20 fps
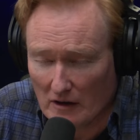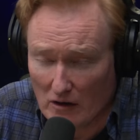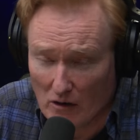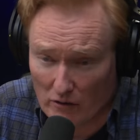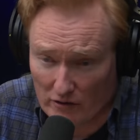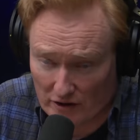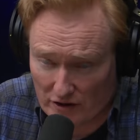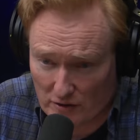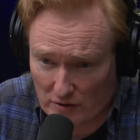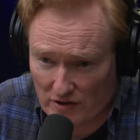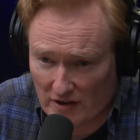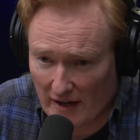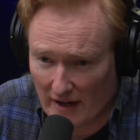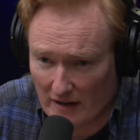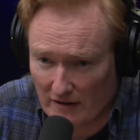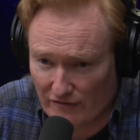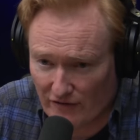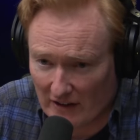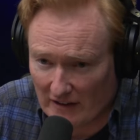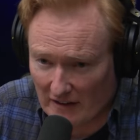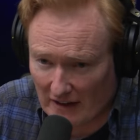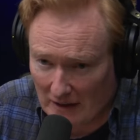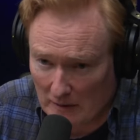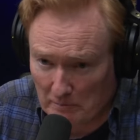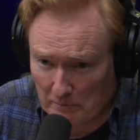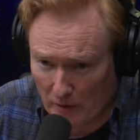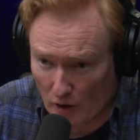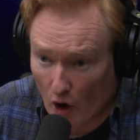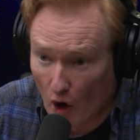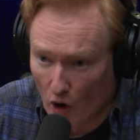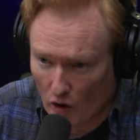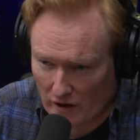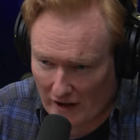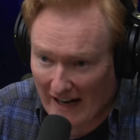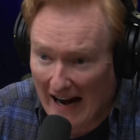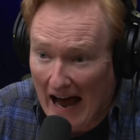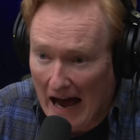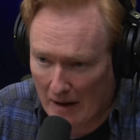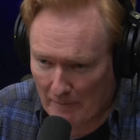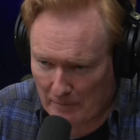or as you say in Finland,
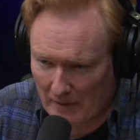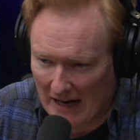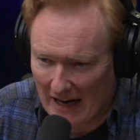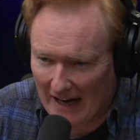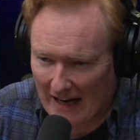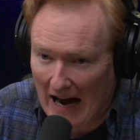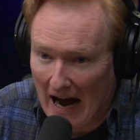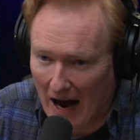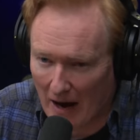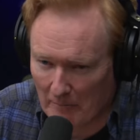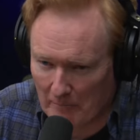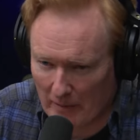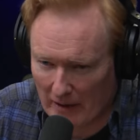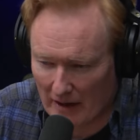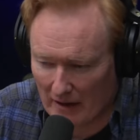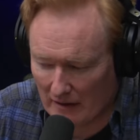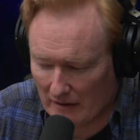prokrapra kappa.